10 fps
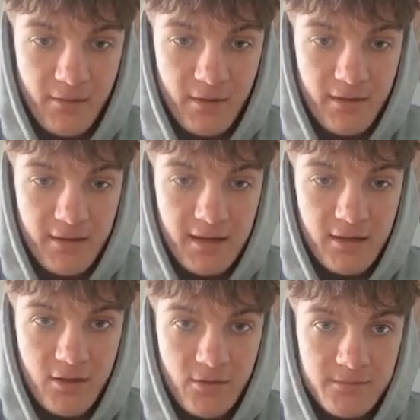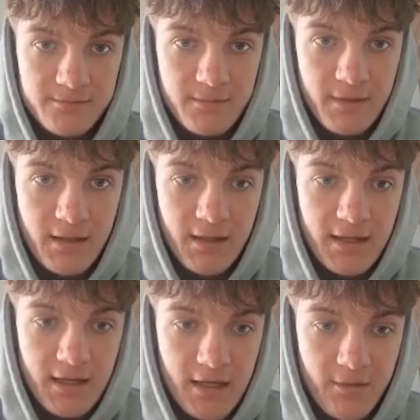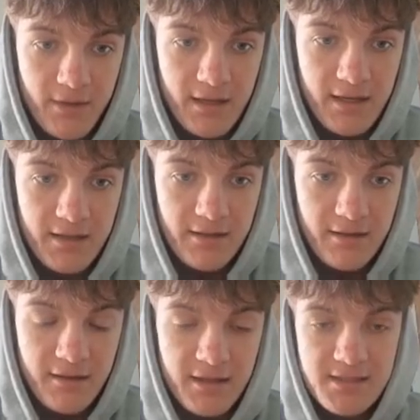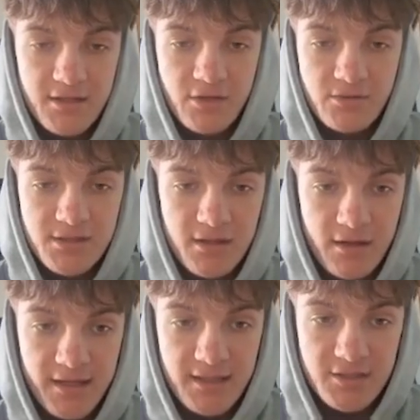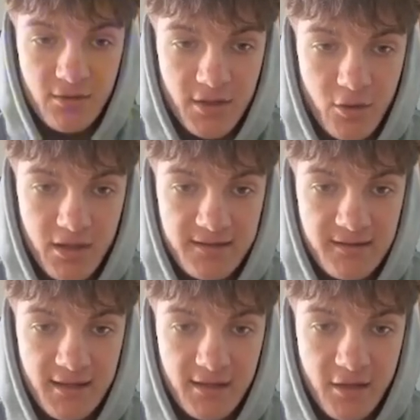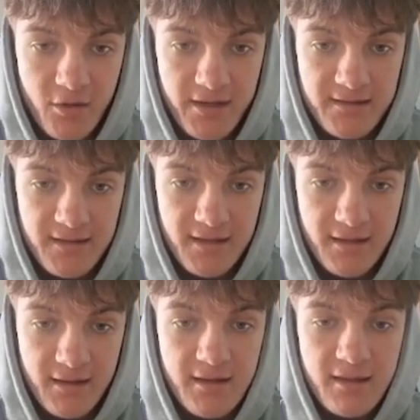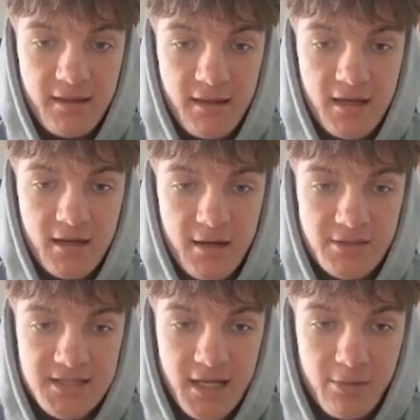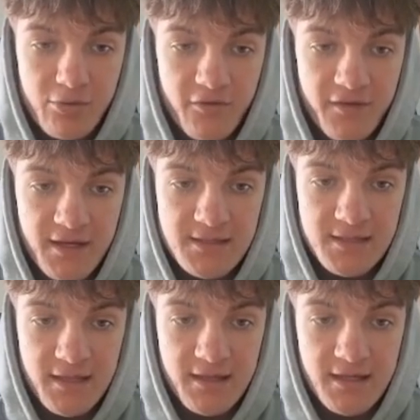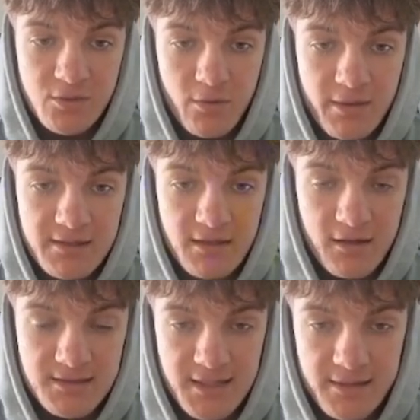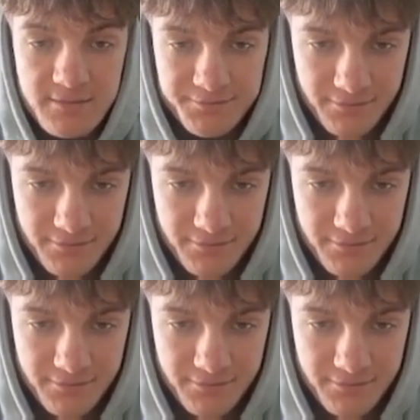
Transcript: We had that low, and we had this low to target. So liquidity, they are our take profits, and that is what we are targeting.